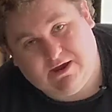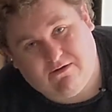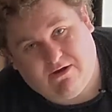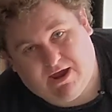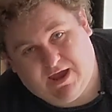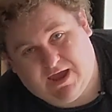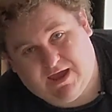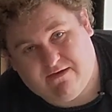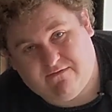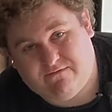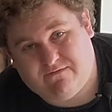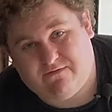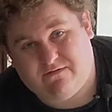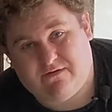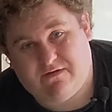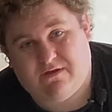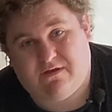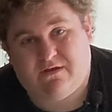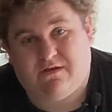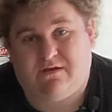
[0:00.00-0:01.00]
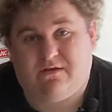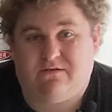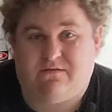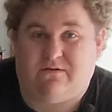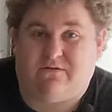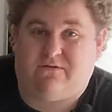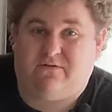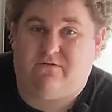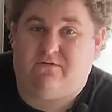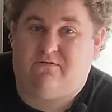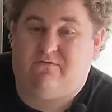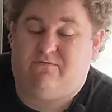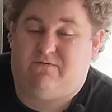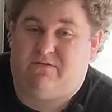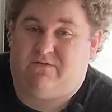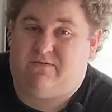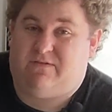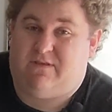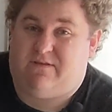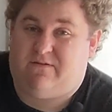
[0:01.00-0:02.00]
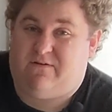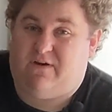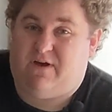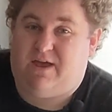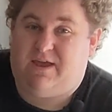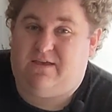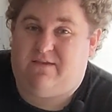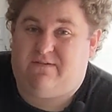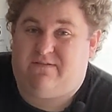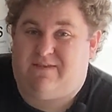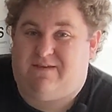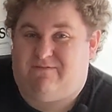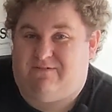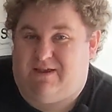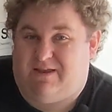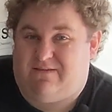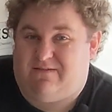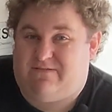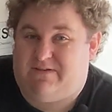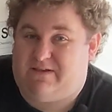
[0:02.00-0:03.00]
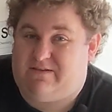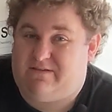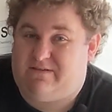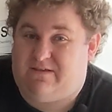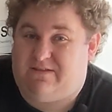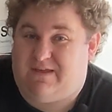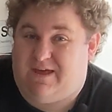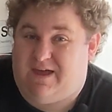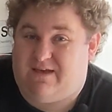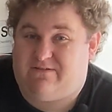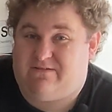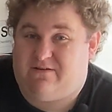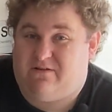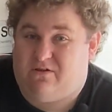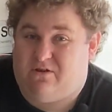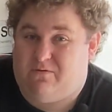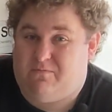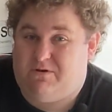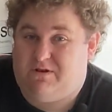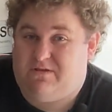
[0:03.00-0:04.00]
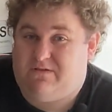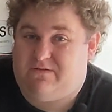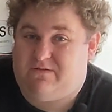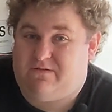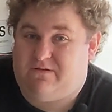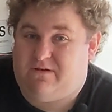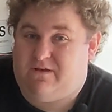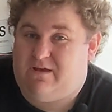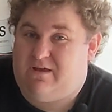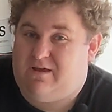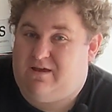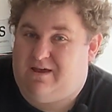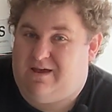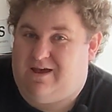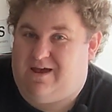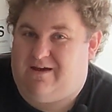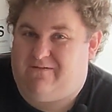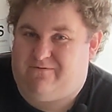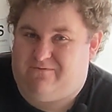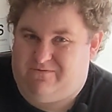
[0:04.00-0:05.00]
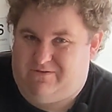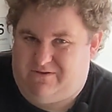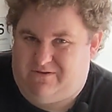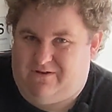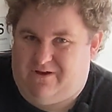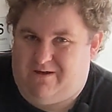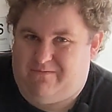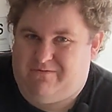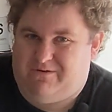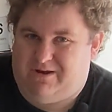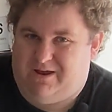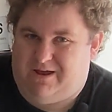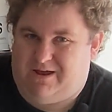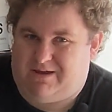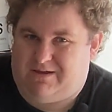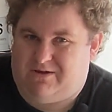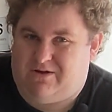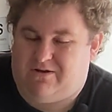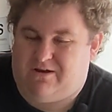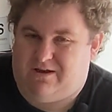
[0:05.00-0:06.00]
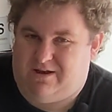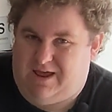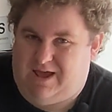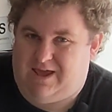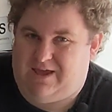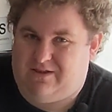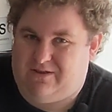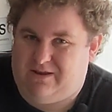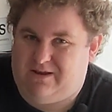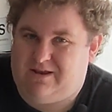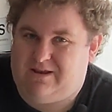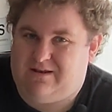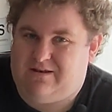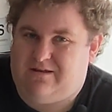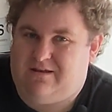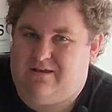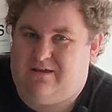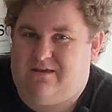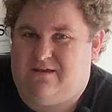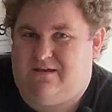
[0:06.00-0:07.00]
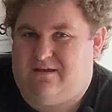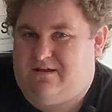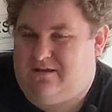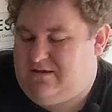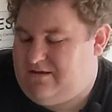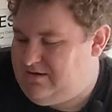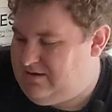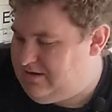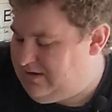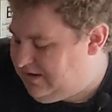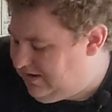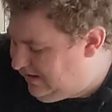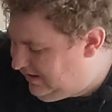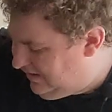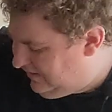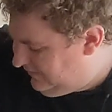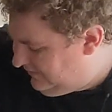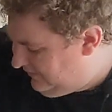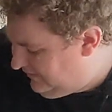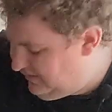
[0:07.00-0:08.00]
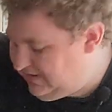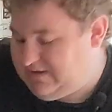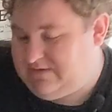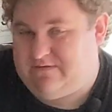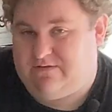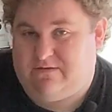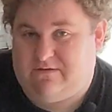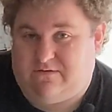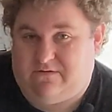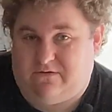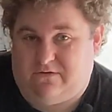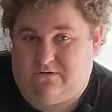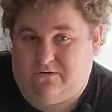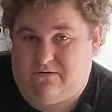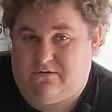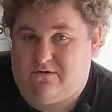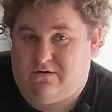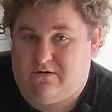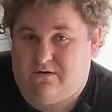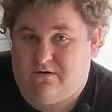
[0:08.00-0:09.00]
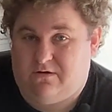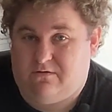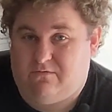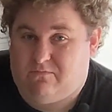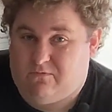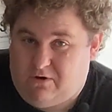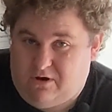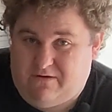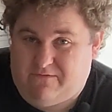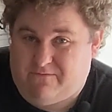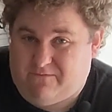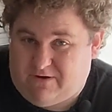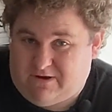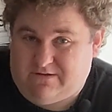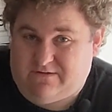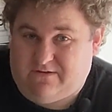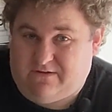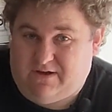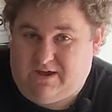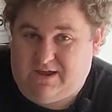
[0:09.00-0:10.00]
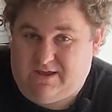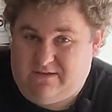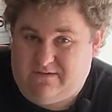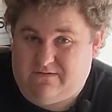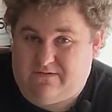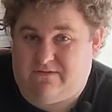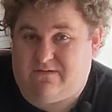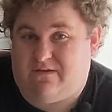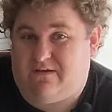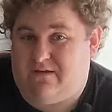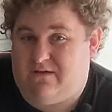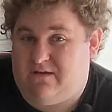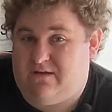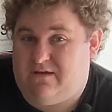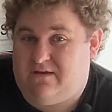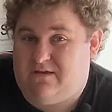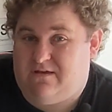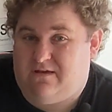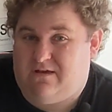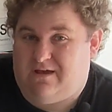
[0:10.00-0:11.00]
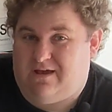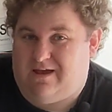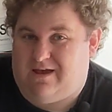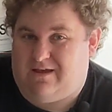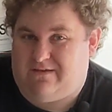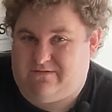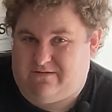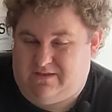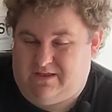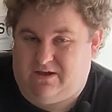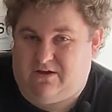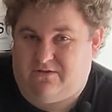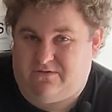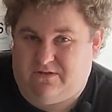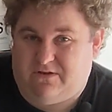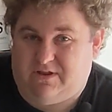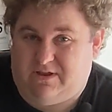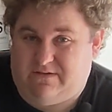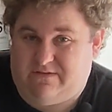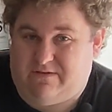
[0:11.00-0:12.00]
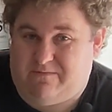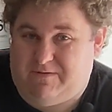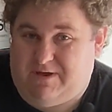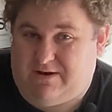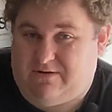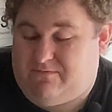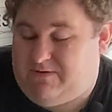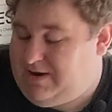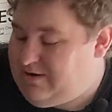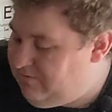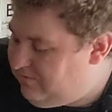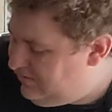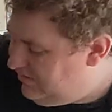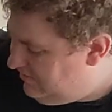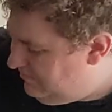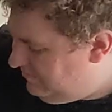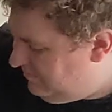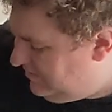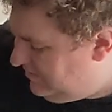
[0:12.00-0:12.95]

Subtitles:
I have the two of the tyres. They've done 60,000 kilometres from the time that I got a nail in it. So these are the two front tyres, so they've got the least amount of wear on them.